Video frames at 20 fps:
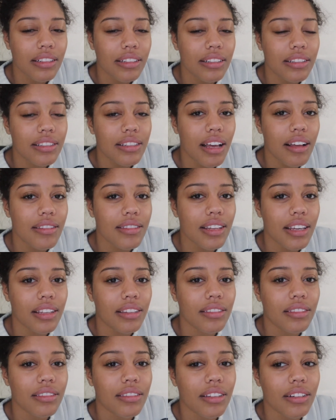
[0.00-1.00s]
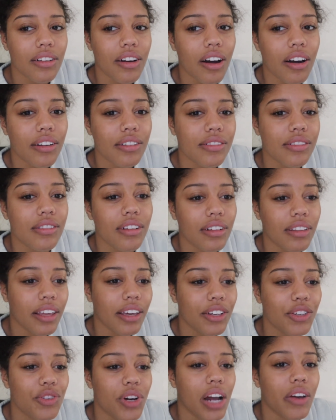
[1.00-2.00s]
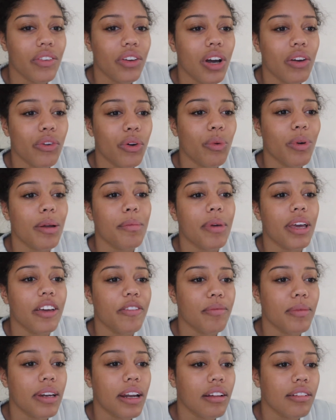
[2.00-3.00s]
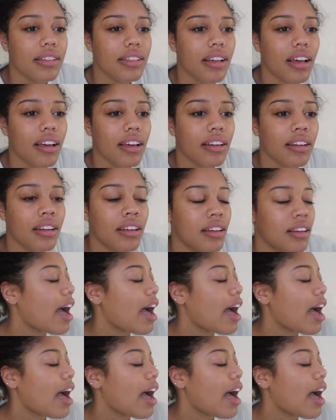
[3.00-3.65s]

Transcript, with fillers: It sounds like the cars are like driving over wet pavement outside.